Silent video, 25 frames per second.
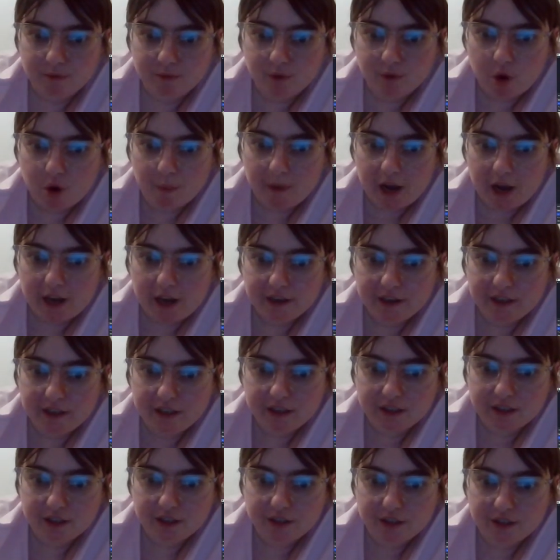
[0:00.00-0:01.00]

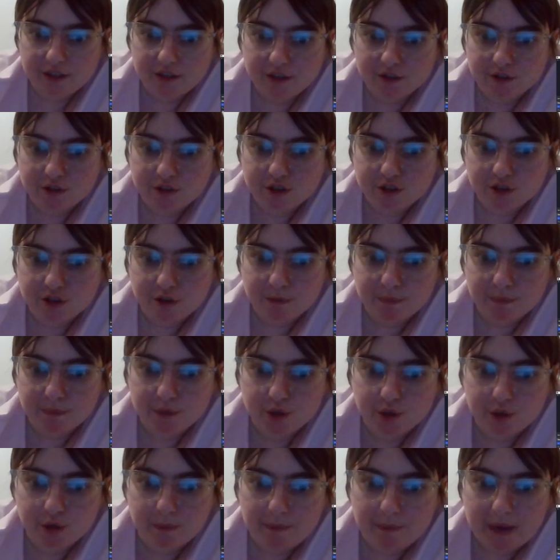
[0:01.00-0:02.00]
Robotnik YouTube
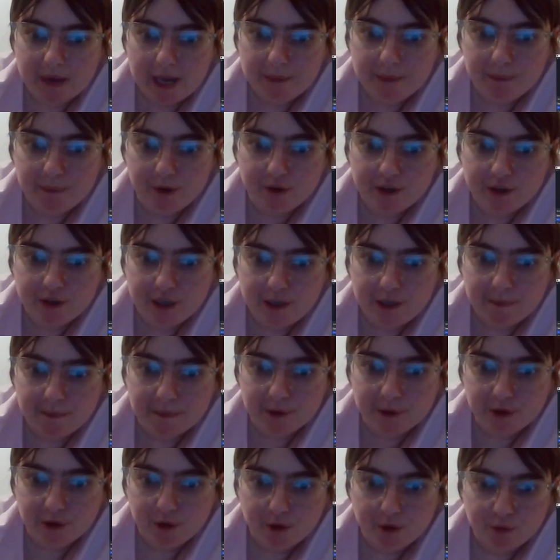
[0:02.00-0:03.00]
Poop by
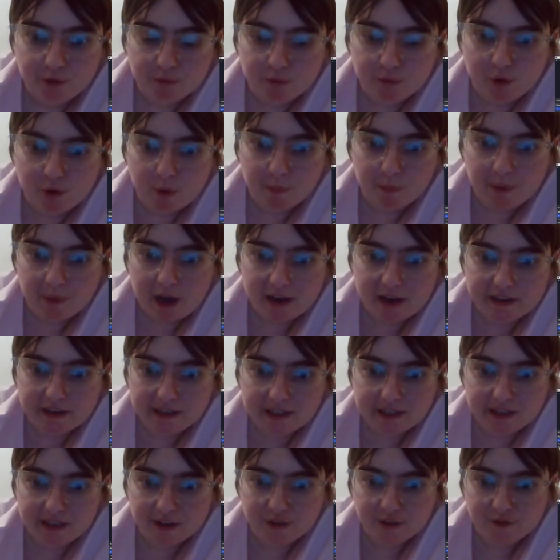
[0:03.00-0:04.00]
BoogidyBoo?
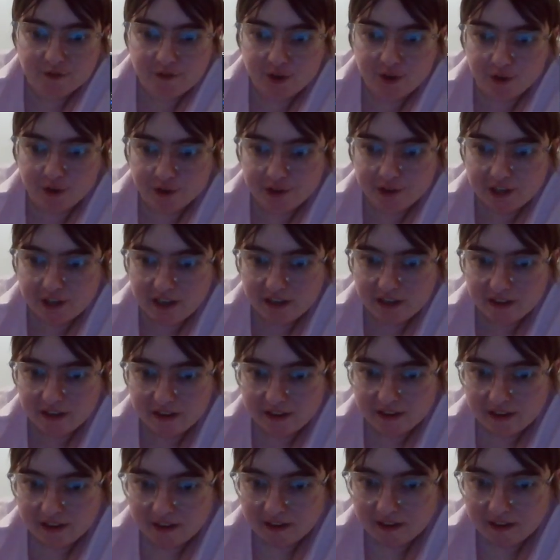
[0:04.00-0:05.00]
Robotnik is filthy?